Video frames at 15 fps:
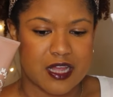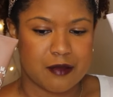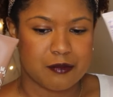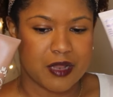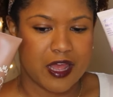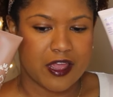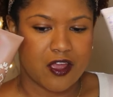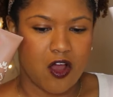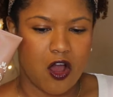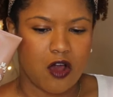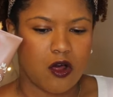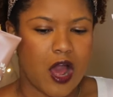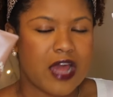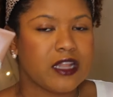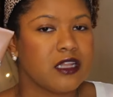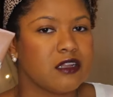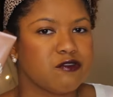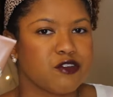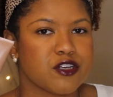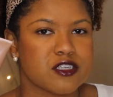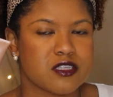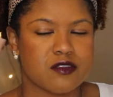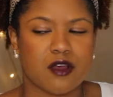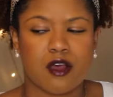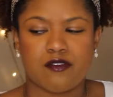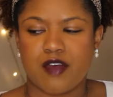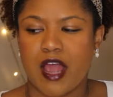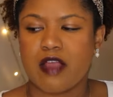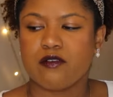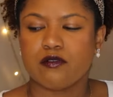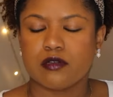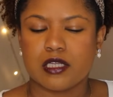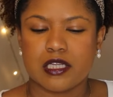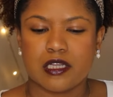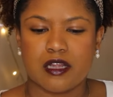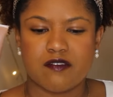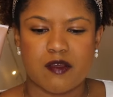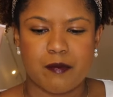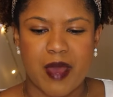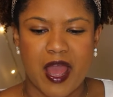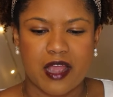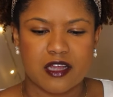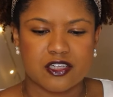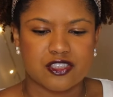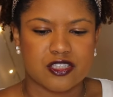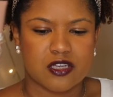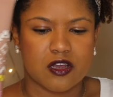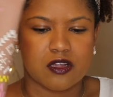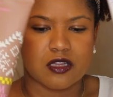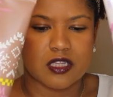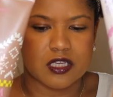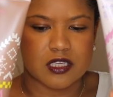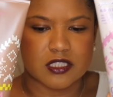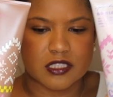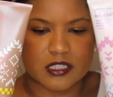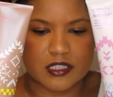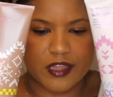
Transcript: I'm like, all I first off, I really love the packaging on these.